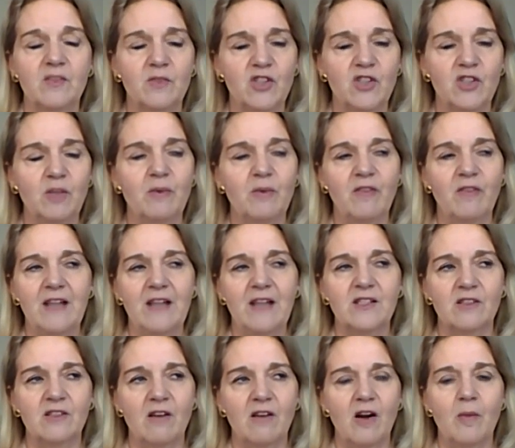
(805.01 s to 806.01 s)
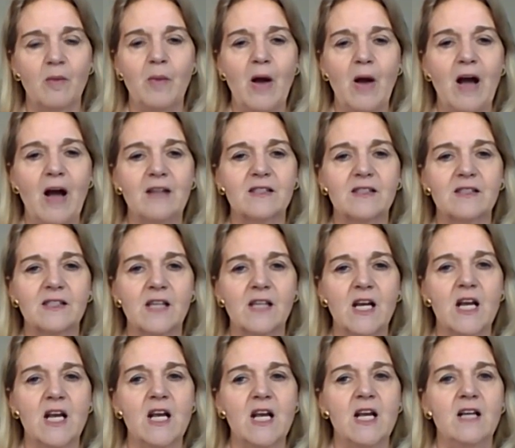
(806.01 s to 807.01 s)
supervisor, our boss.
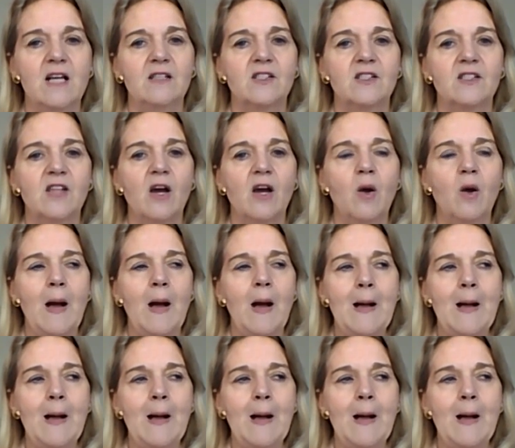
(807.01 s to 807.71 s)
So